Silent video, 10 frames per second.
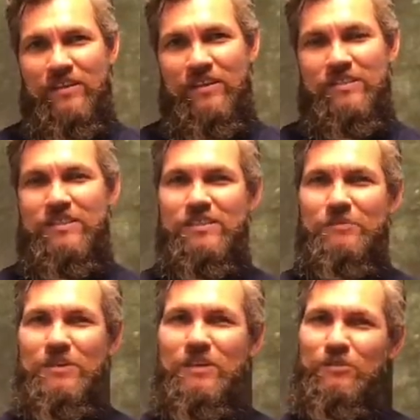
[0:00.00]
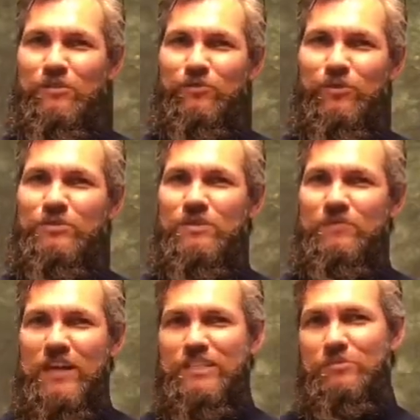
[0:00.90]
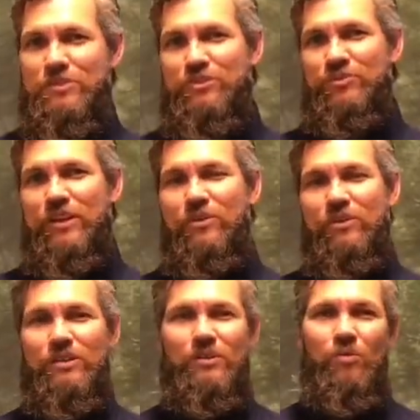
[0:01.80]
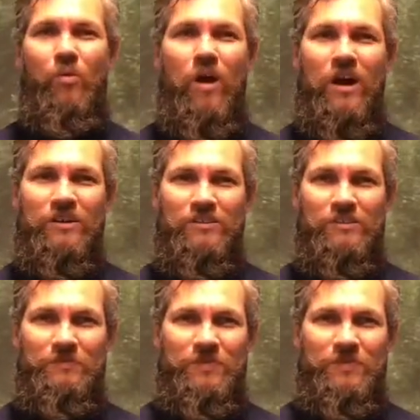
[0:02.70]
He says, "Let me eat the fruits and vegetables and drink only water."